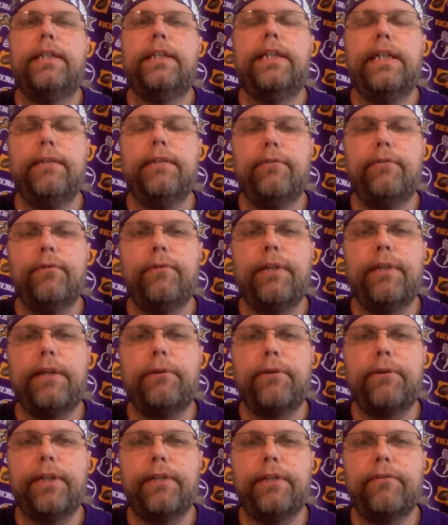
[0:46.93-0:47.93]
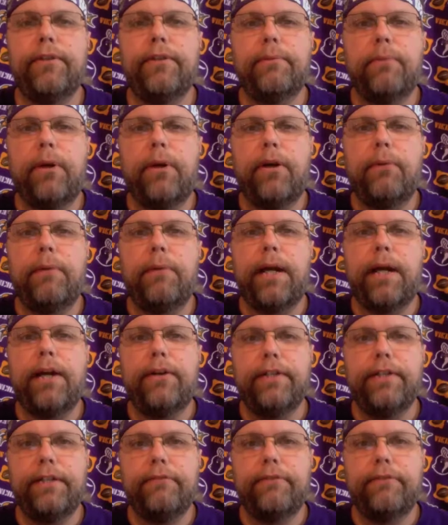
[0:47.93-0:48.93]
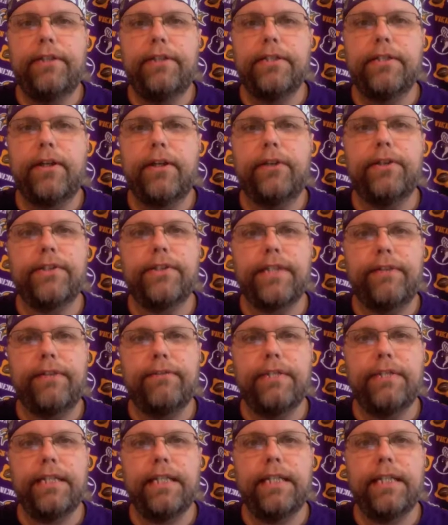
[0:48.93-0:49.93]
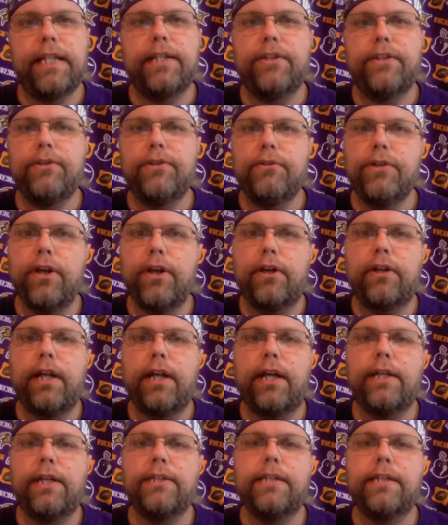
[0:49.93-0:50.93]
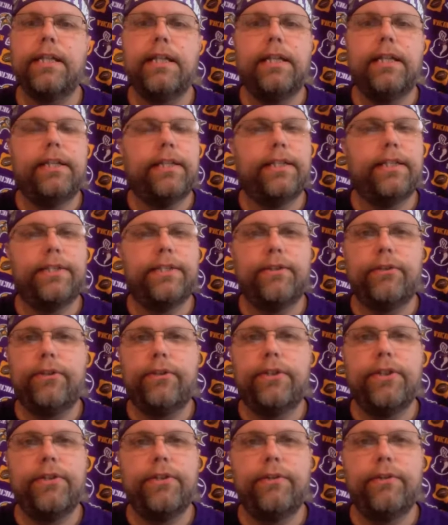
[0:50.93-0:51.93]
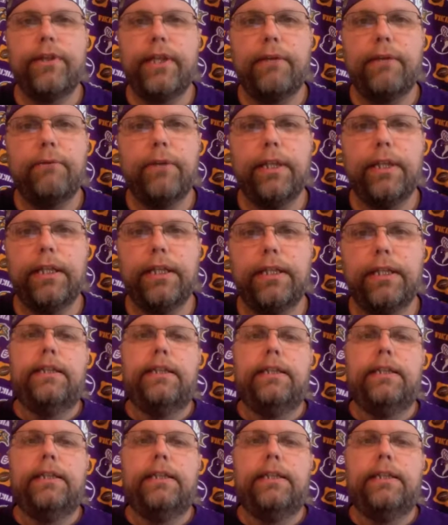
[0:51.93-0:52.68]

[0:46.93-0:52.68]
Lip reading: Even when they were given the ball by our defense on the 17 and the 2-yard lines, they still couldn't do anything with it.